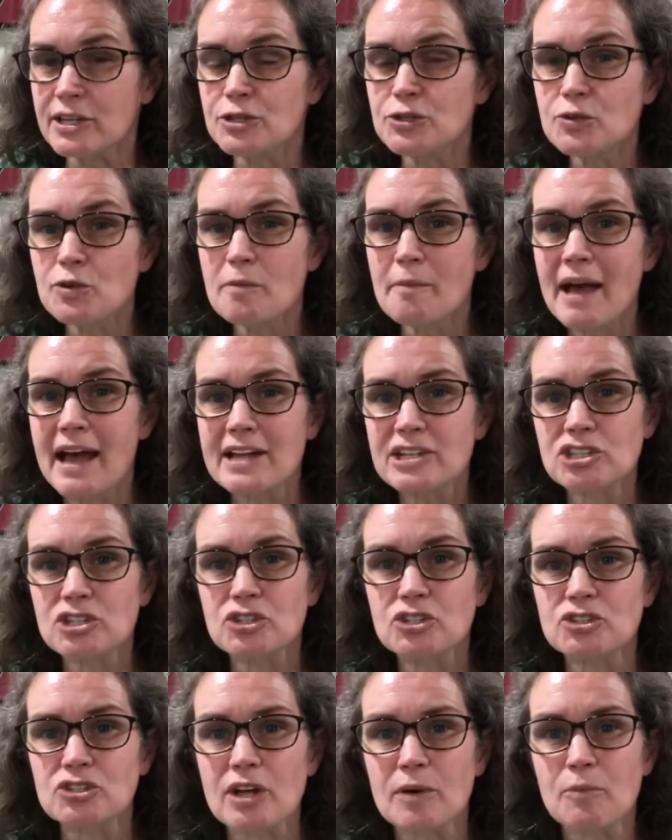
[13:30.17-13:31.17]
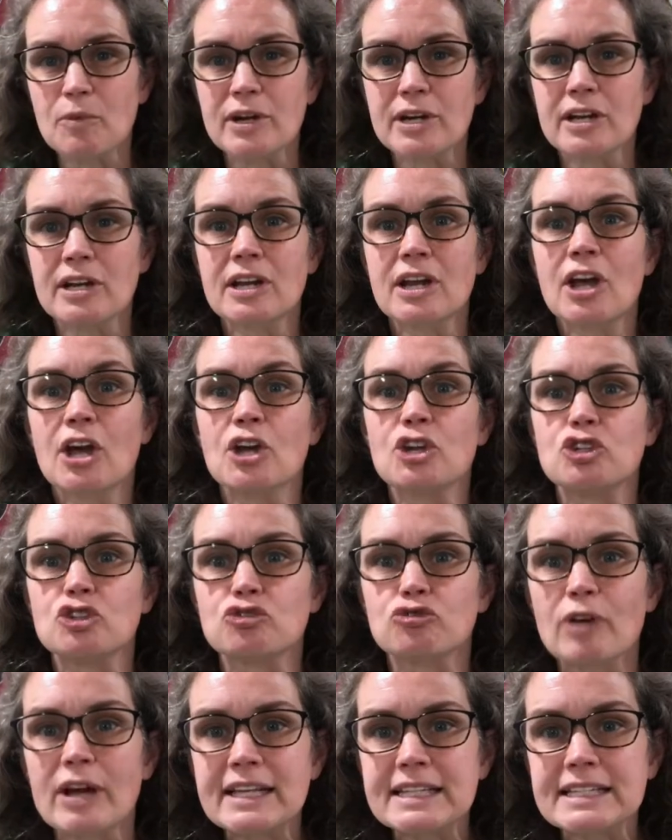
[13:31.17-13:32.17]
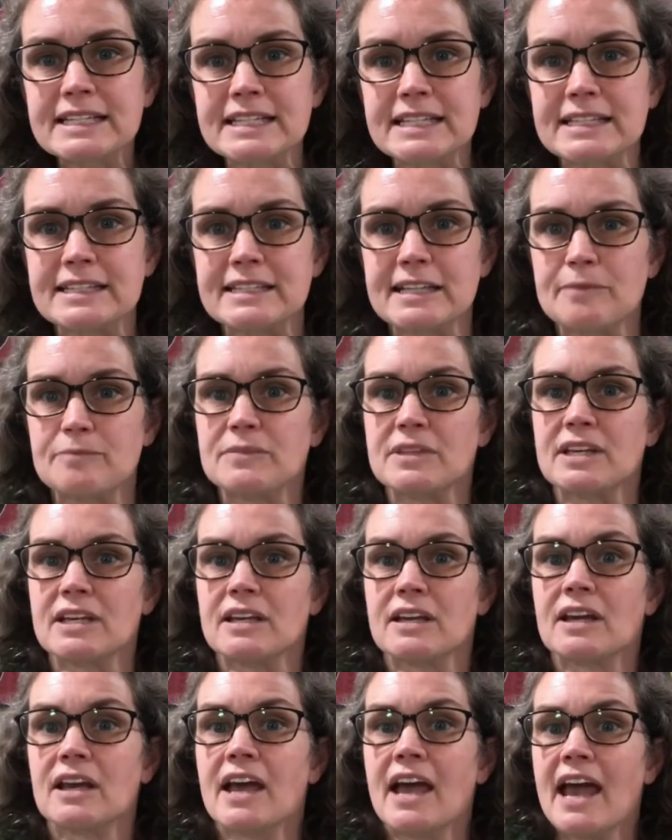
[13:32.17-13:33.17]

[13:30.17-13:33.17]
Can you imagine someone dressed in something